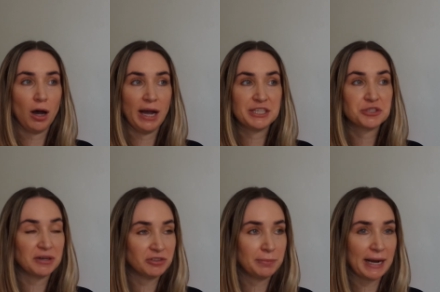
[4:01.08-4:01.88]
I
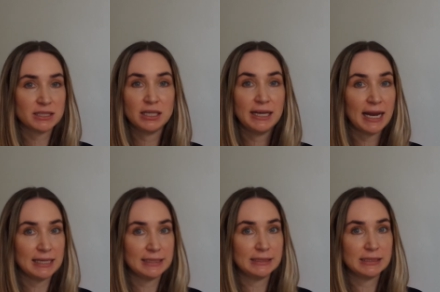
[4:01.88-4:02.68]
travelled back to the
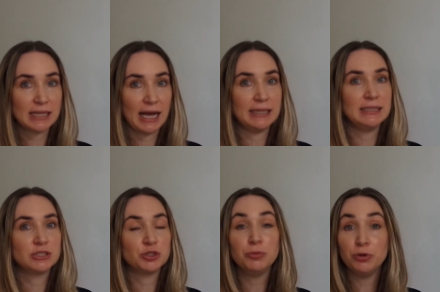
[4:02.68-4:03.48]
Netherlands
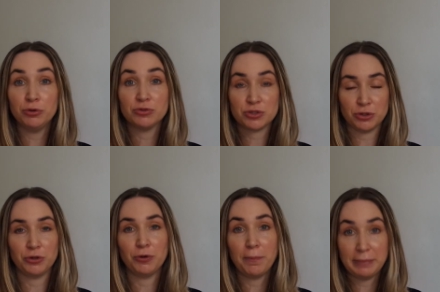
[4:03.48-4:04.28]
and
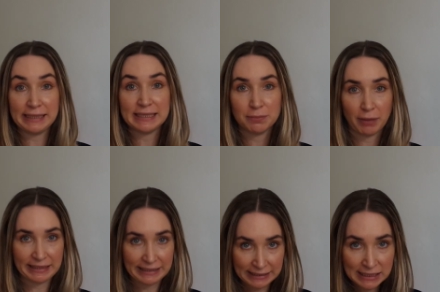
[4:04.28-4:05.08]
to meet
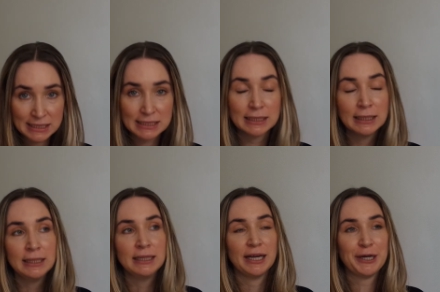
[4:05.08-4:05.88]
my niece.
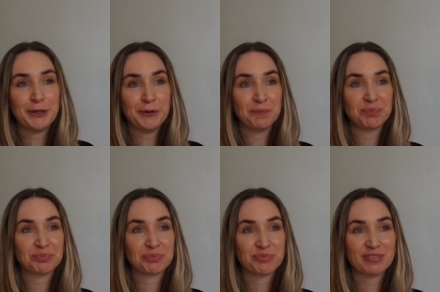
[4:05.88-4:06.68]

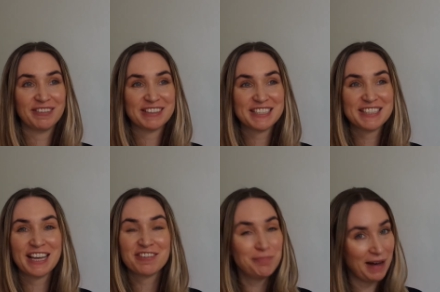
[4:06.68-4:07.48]
My sister
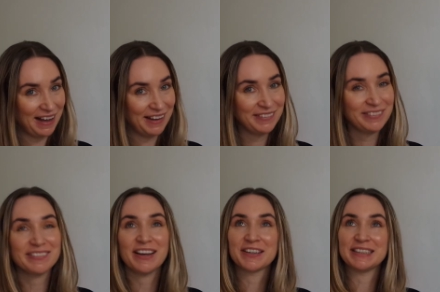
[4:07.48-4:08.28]
gave
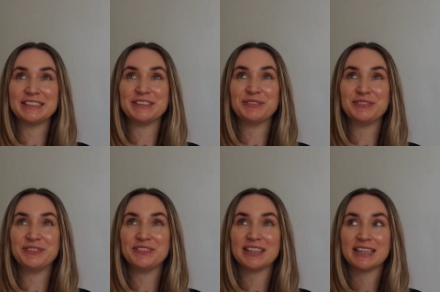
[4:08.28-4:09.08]
birth
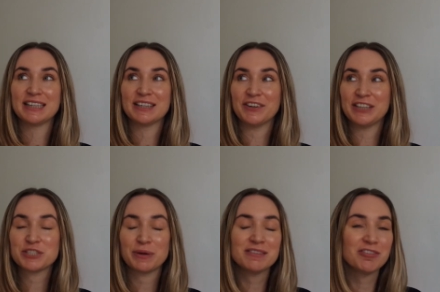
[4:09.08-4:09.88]
on the
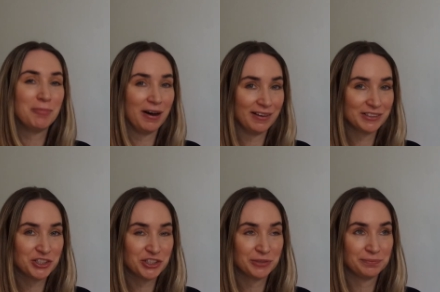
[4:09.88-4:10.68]
20th of
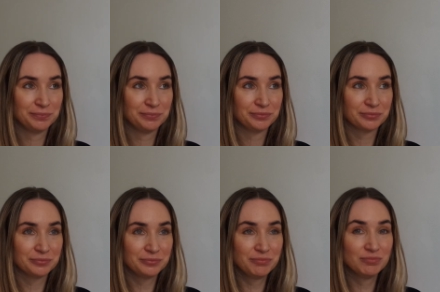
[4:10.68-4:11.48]
March
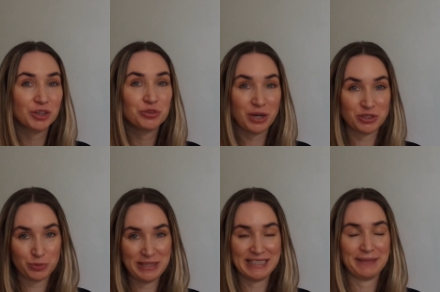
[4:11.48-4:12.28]

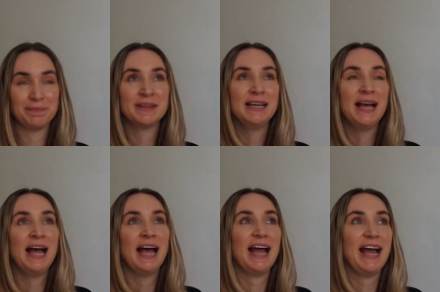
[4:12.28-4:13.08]
2020,
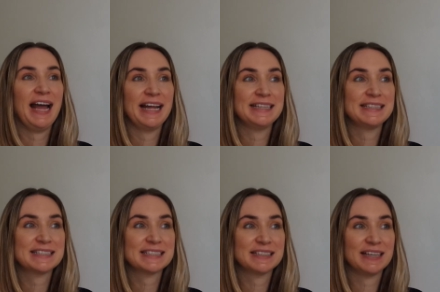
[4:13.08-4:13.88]
and